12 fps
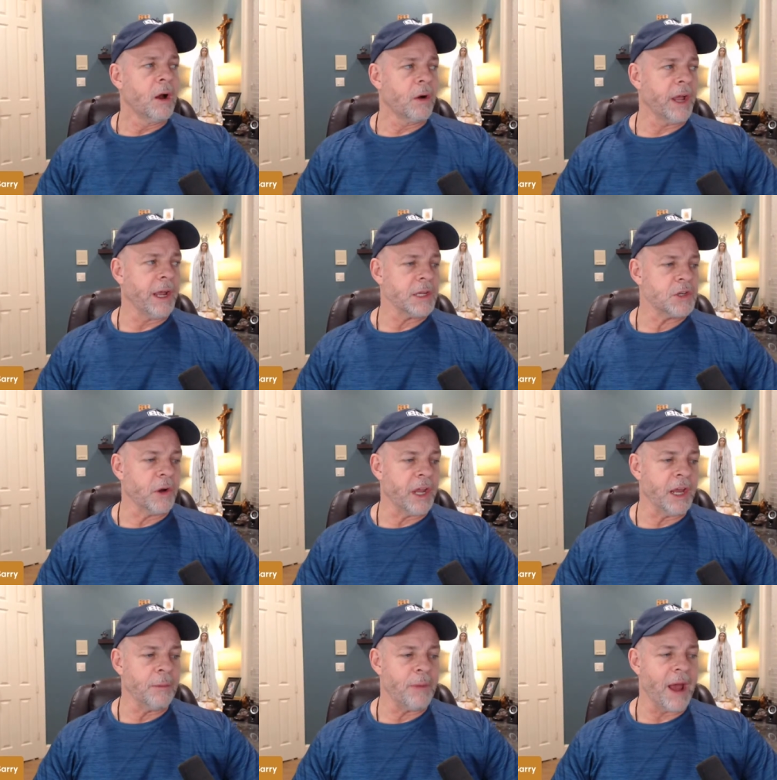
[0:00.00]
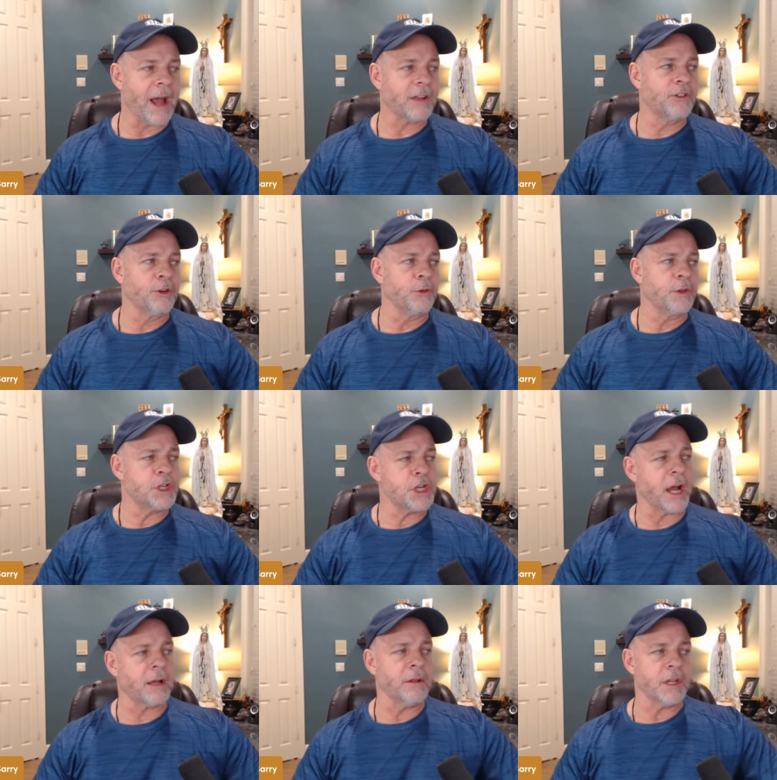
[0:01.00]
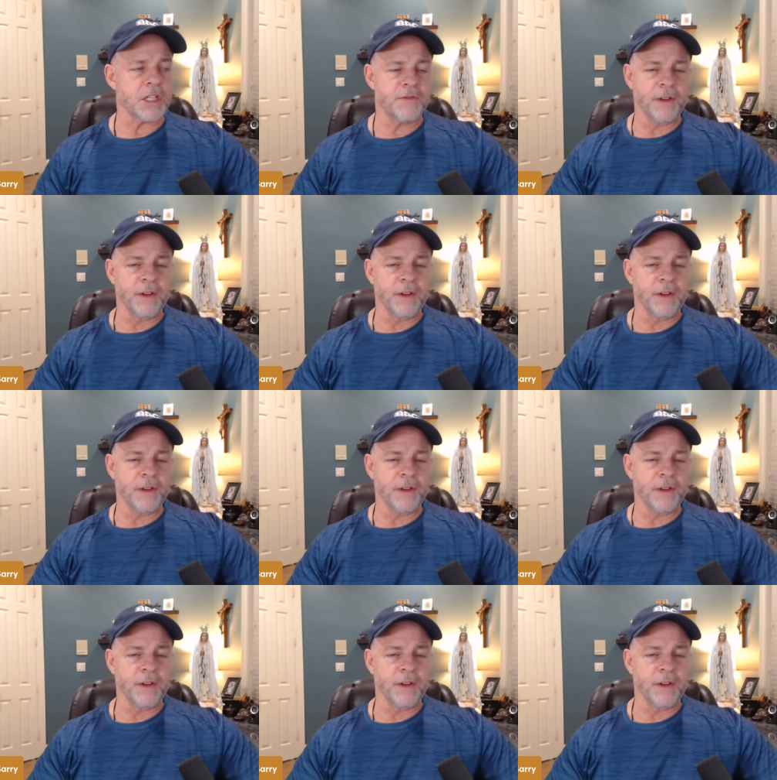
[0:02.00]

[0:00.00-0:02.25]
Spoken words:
Okay, so again, back to the checklist.